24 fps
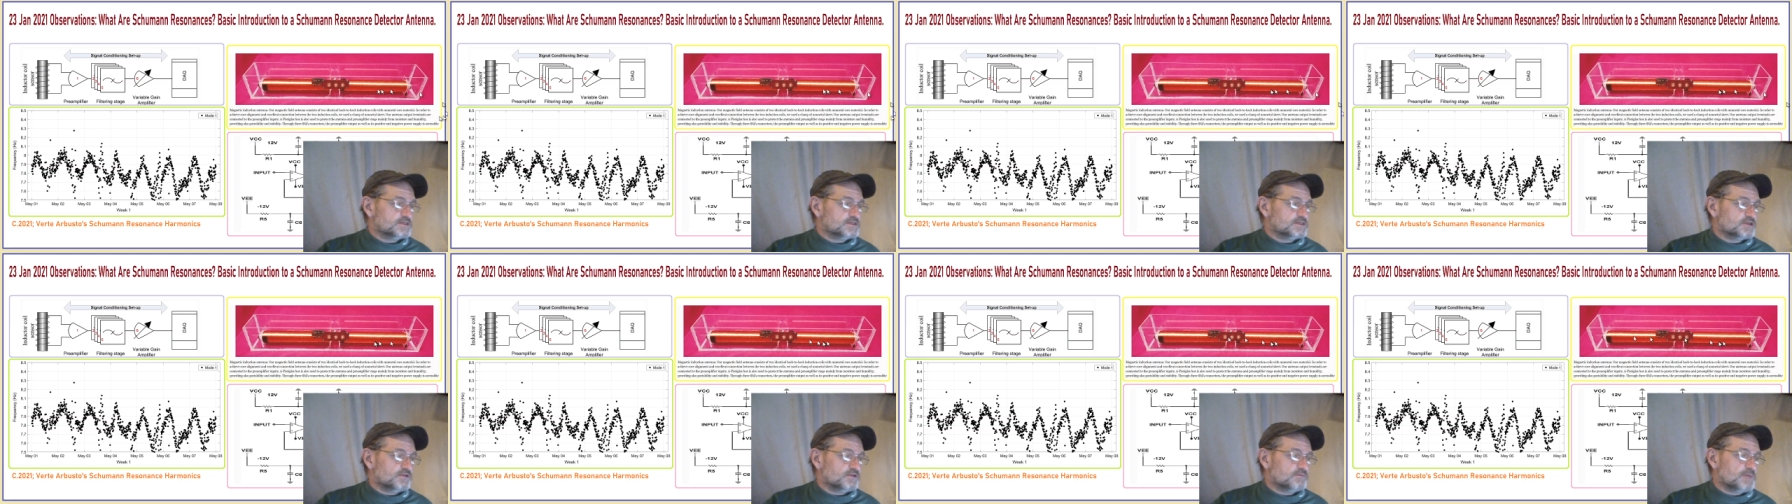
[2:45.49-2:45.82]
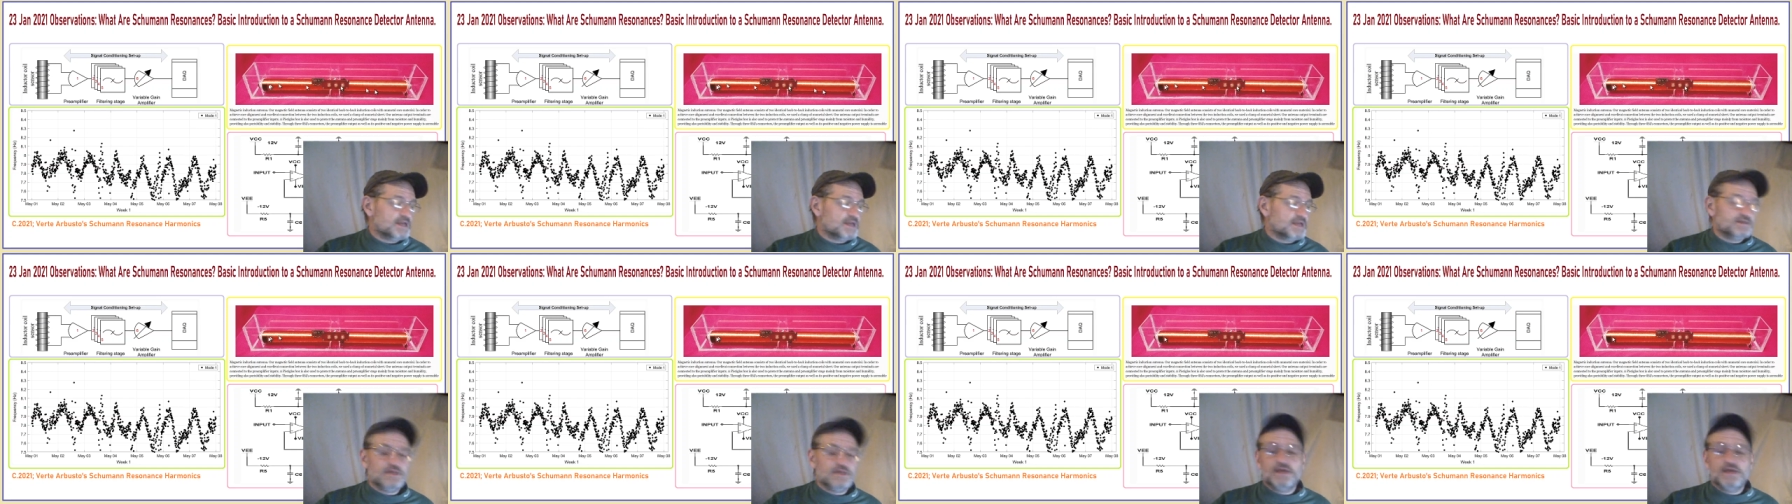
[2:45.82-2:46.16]
So the
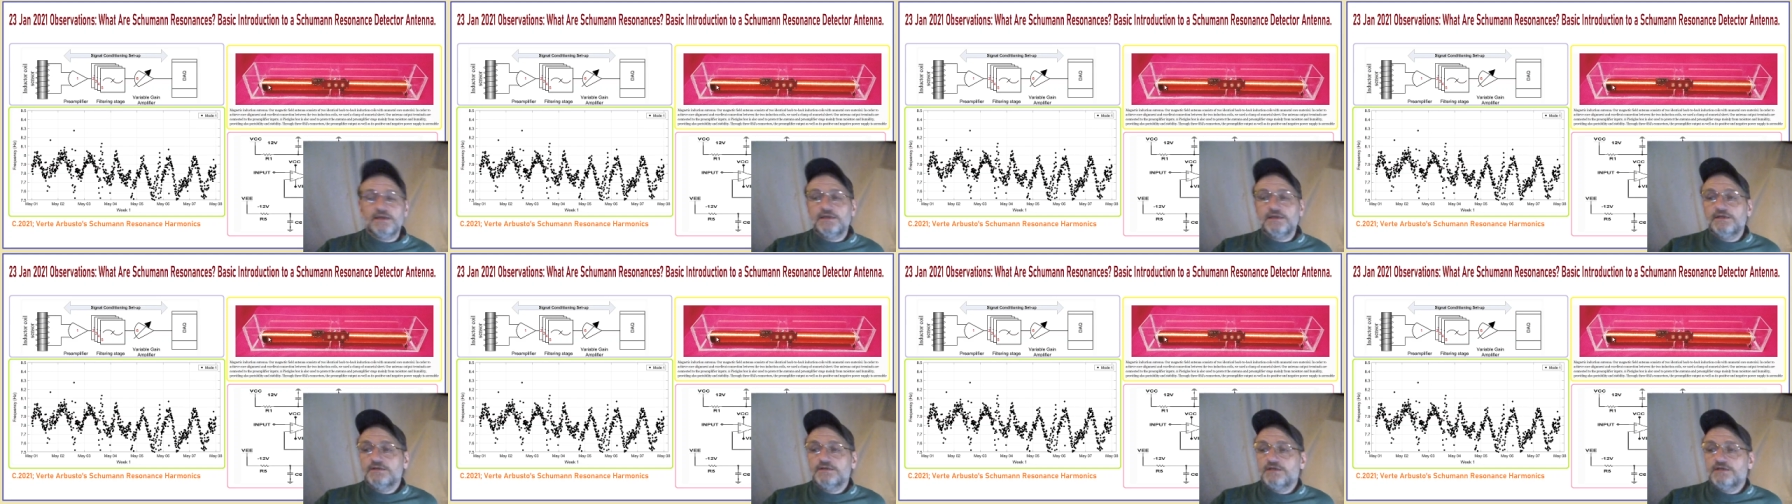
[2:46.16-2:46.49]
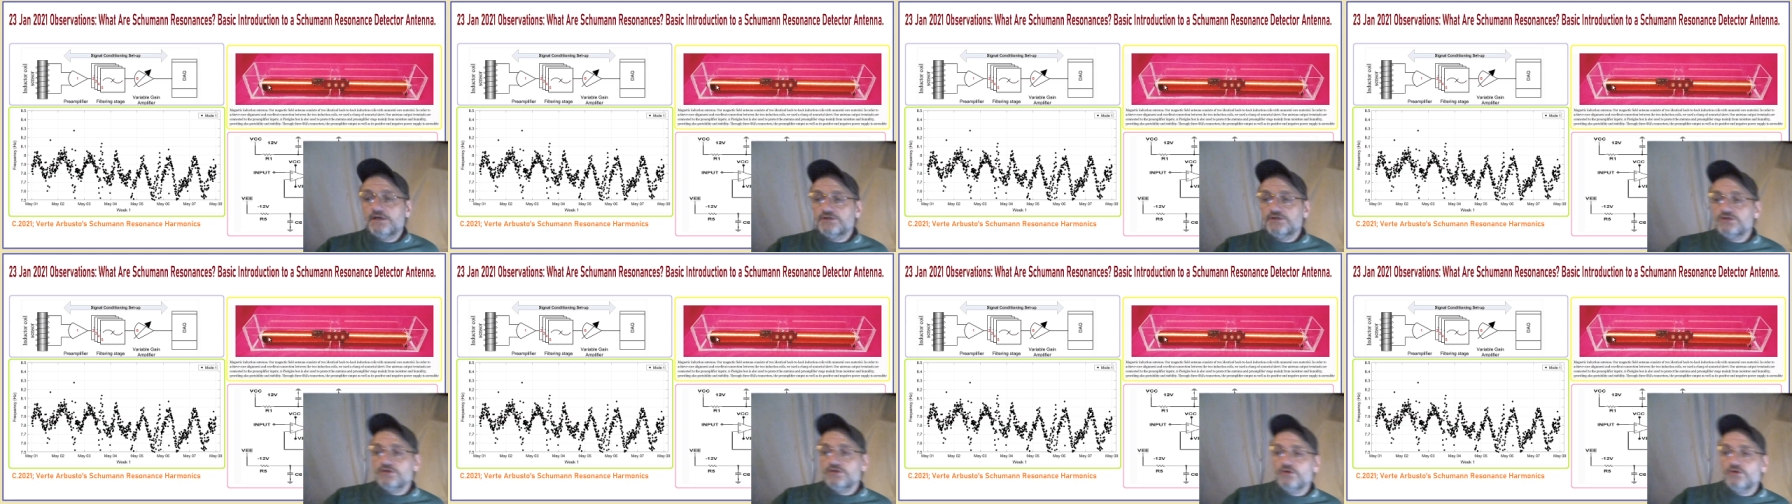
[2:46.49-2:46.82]
magnetic
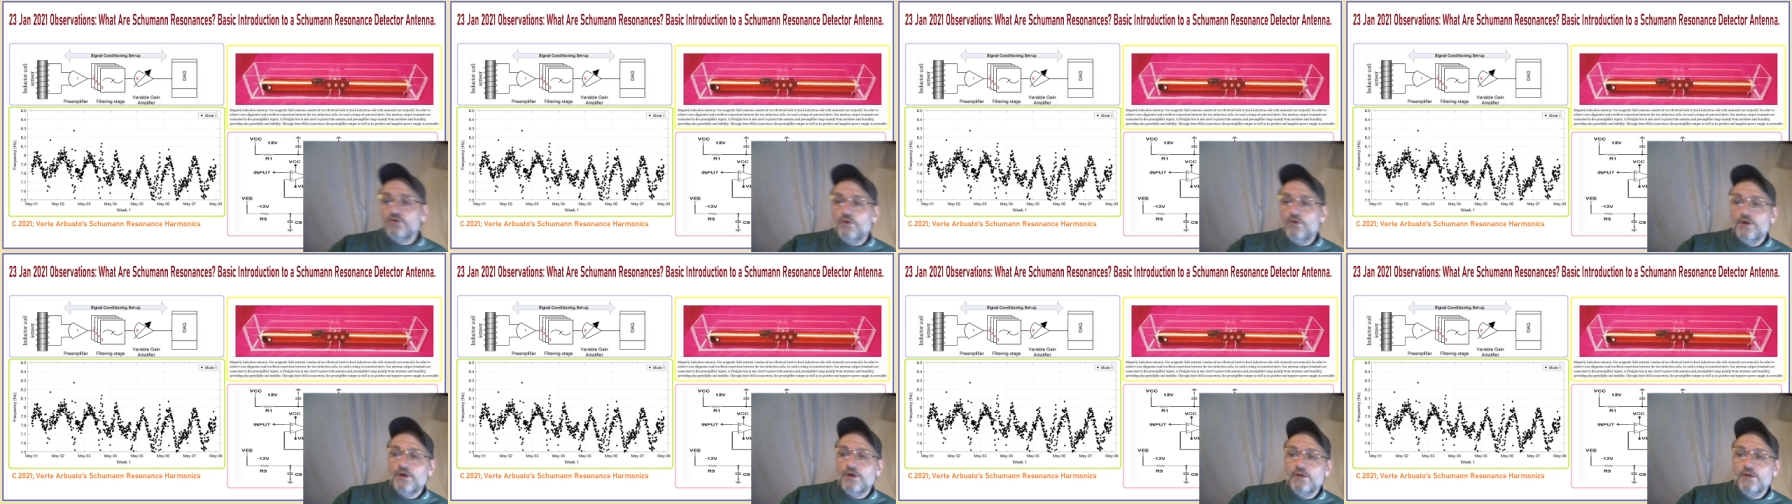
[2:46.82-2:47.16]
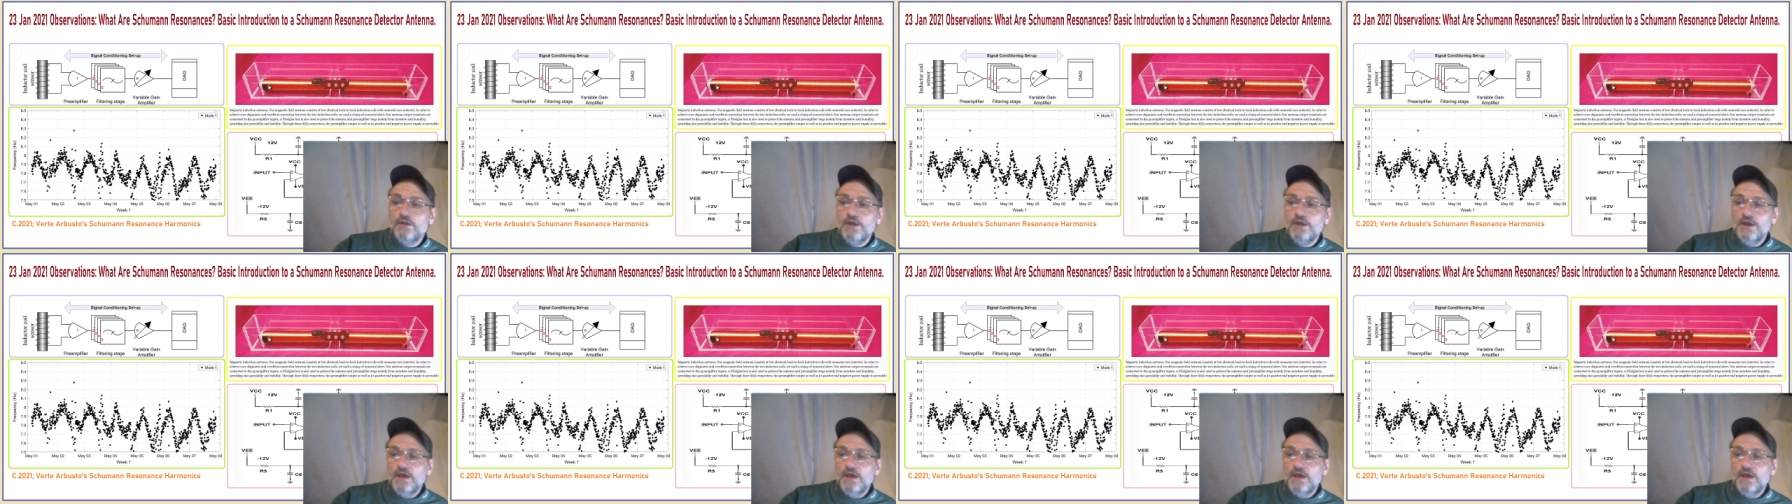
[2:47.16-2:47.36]
induction coil